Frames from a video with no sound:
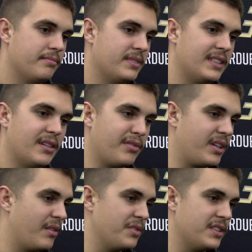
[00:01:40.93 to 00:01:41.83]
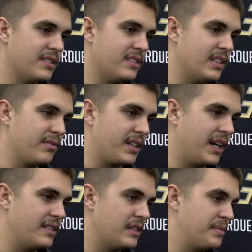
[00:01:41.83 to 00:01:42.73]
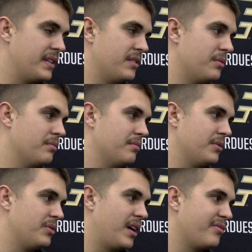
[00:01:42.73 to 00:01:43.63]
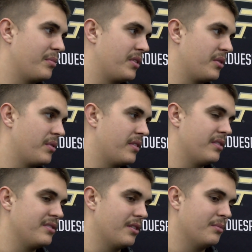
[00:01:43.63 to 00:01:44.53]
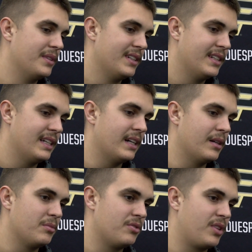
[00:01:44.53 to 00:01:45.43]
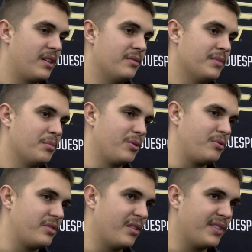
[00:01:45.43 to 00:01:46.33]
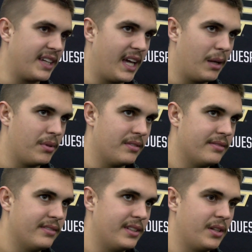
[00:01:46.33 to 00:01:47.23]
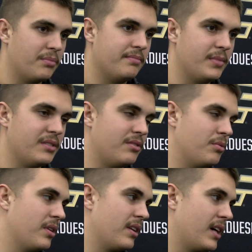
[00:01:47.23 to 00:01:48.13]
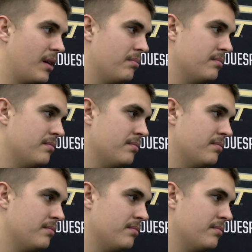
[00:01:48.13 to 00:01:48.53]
see different coverages, see different concepts that you're not familiar with. And so just try to immerse yourself in the game and, you know, be a student of the game.